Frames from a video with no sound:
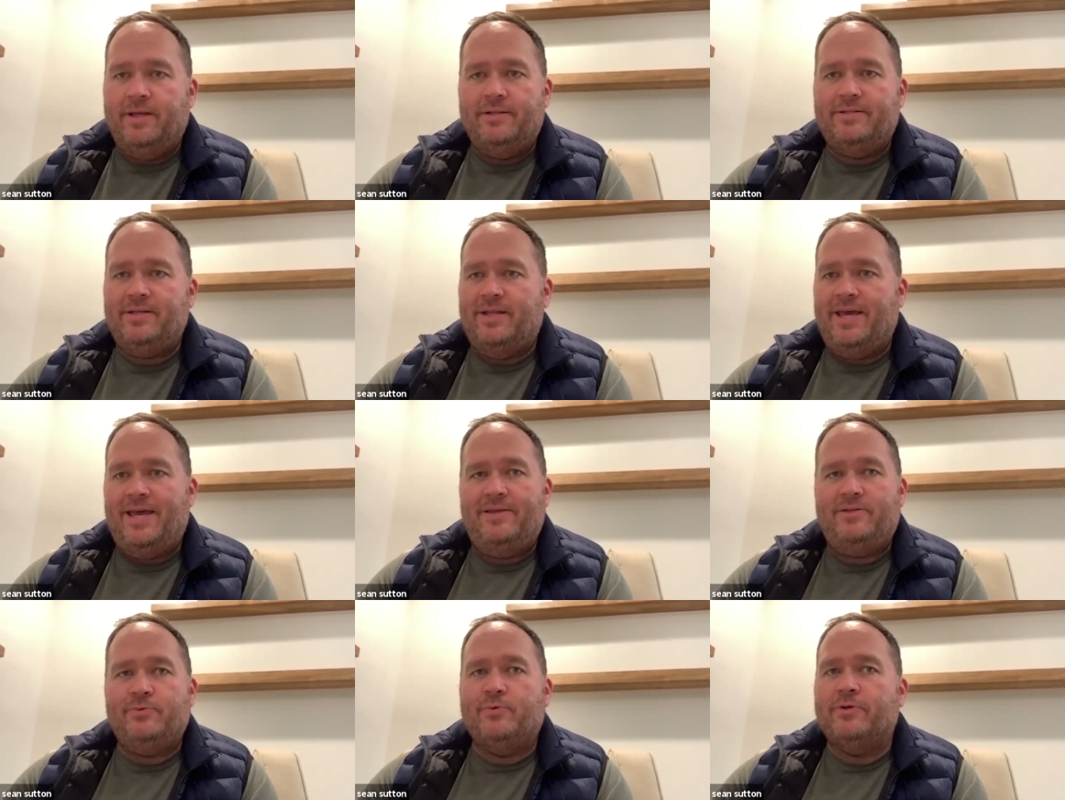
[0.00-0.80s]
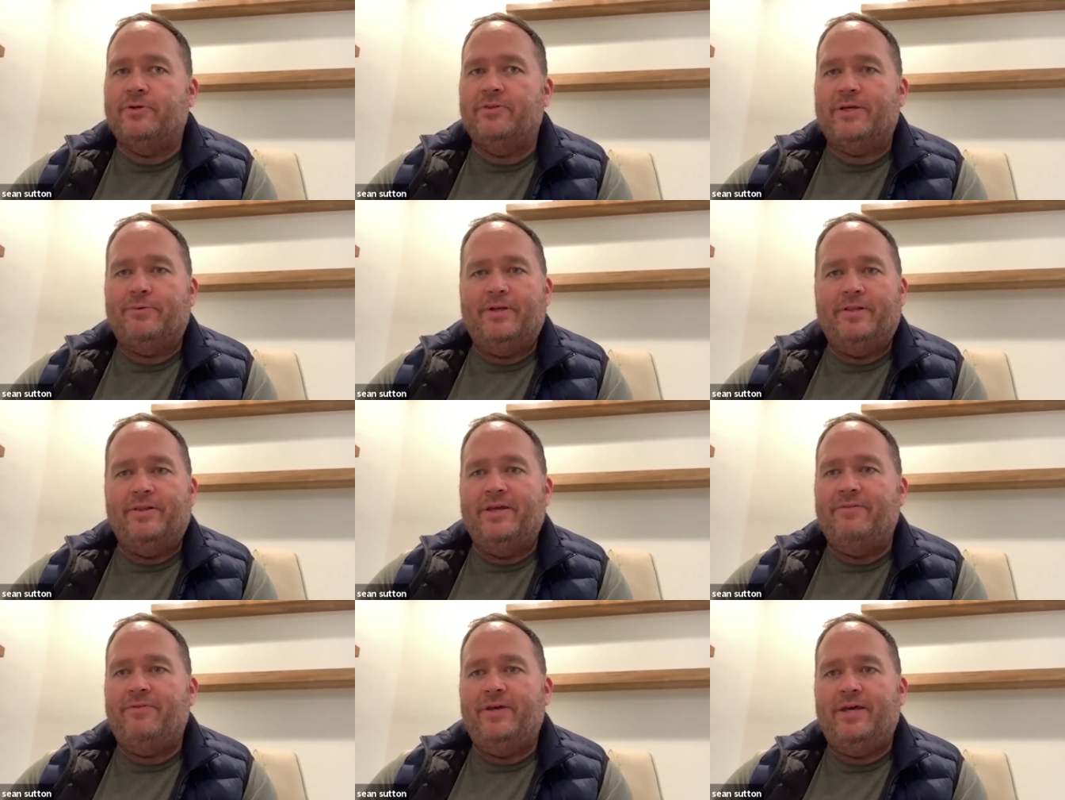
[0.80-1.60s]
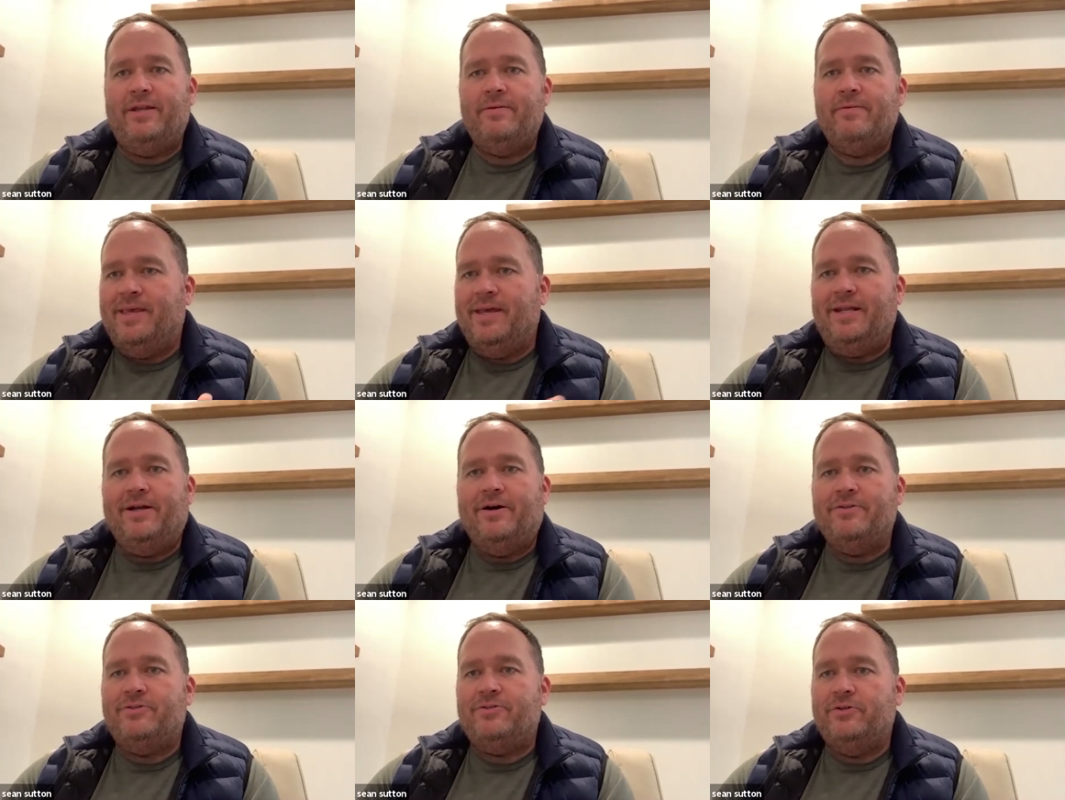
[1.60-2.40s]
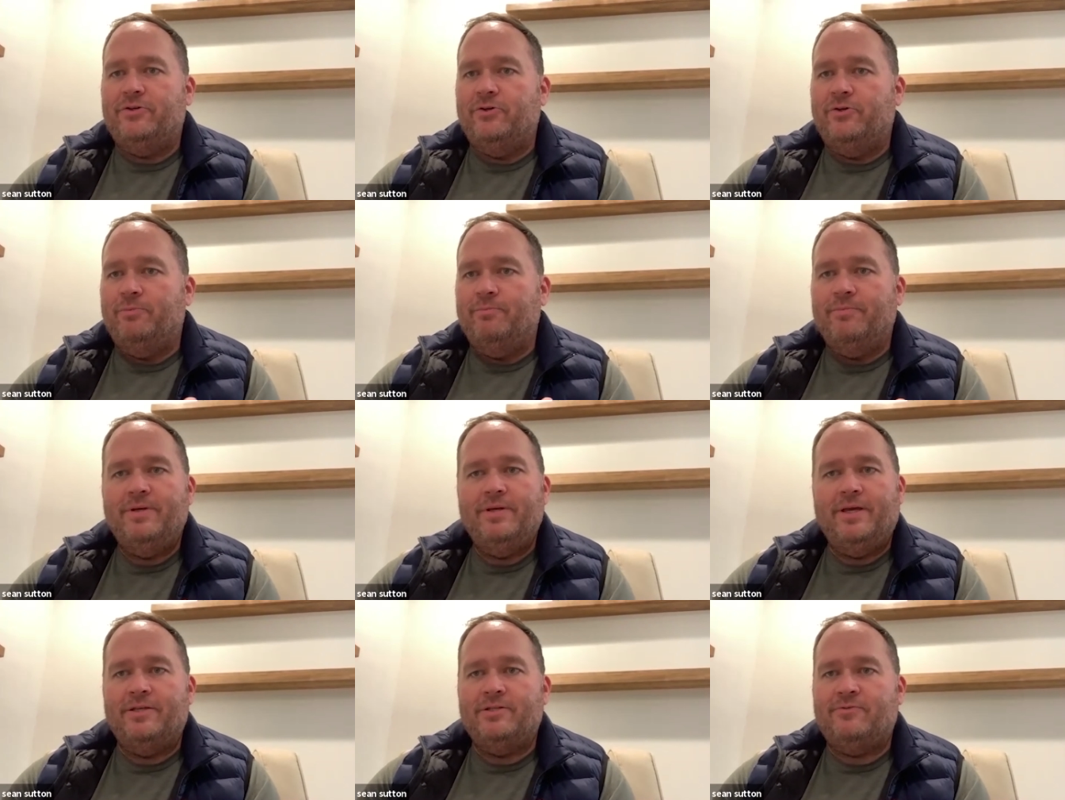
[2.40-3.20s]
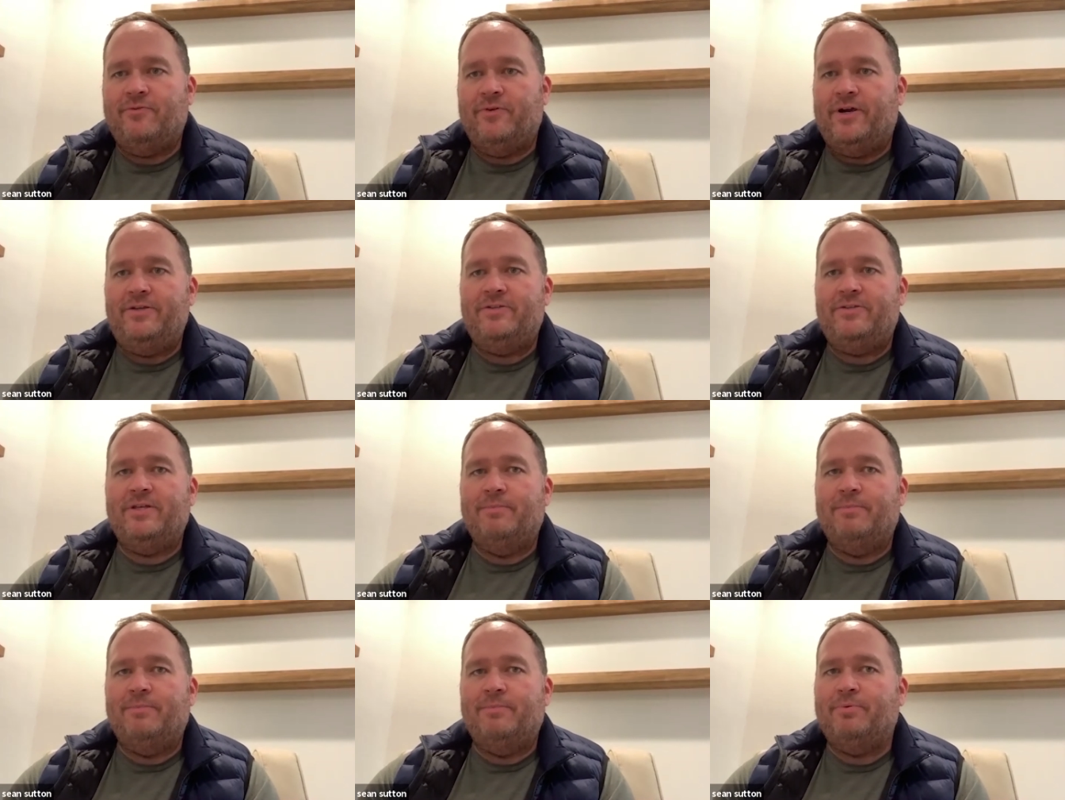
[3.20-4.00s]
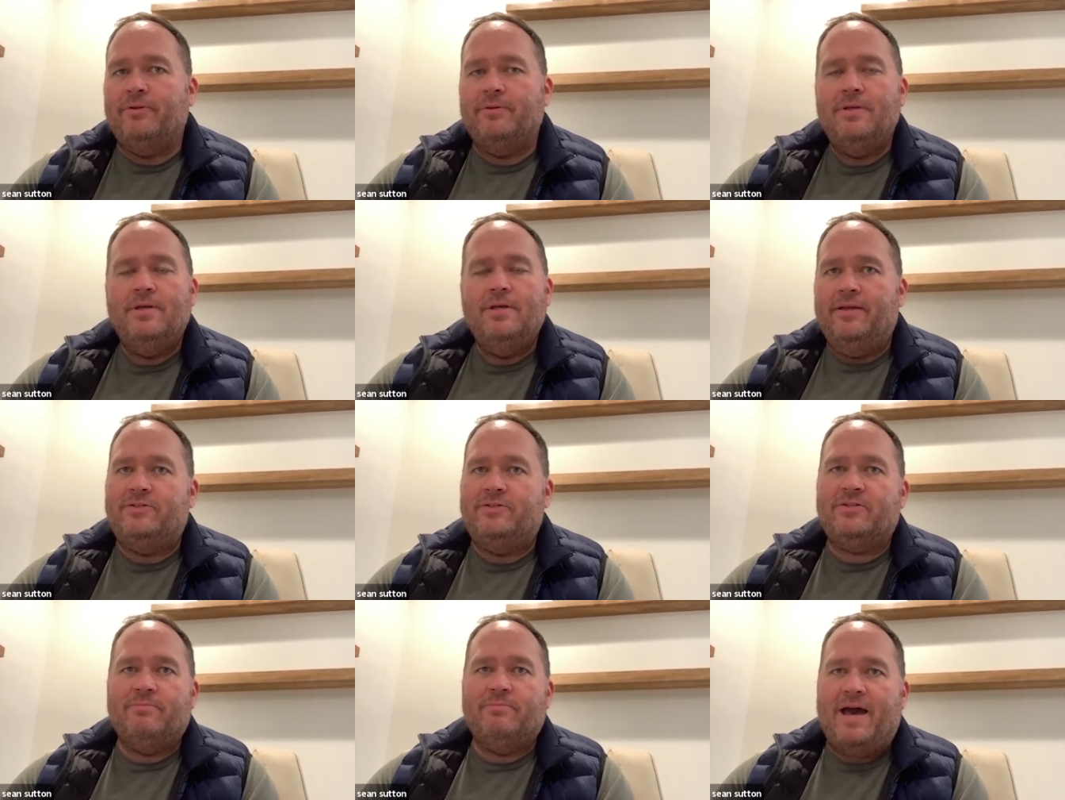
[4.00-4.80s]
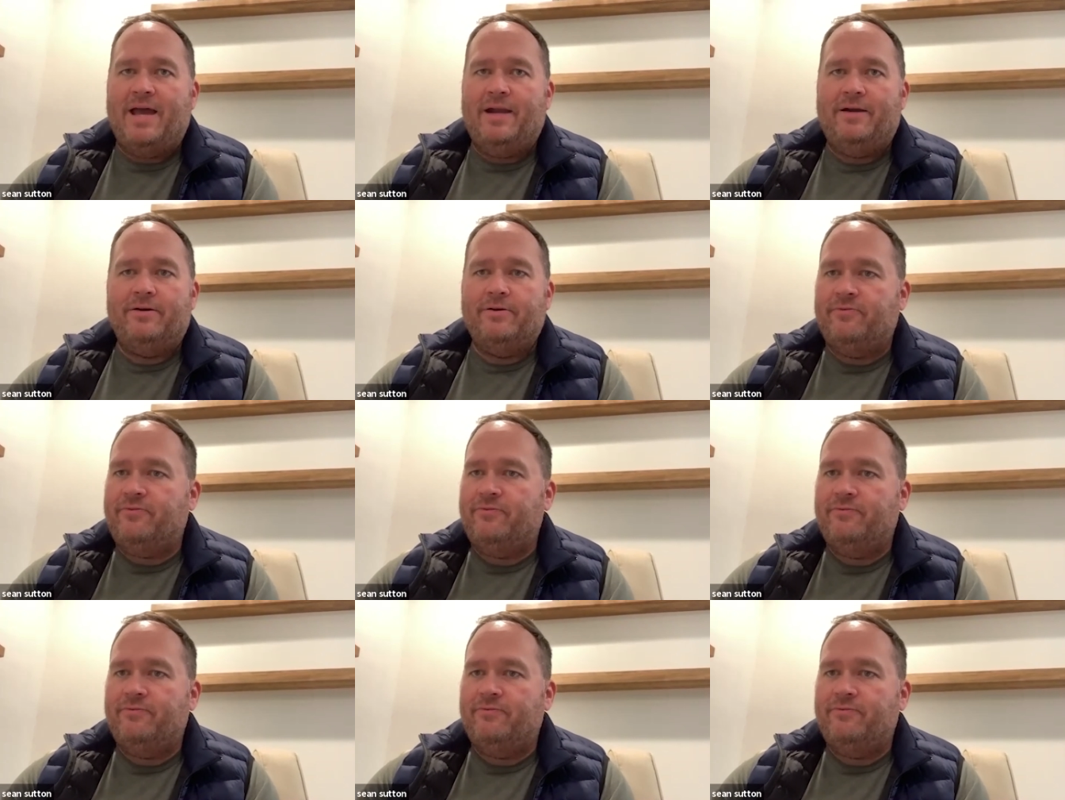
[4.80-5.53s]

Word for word: In today's world that we live in, getting on Zoom is very simple. It's just a matter of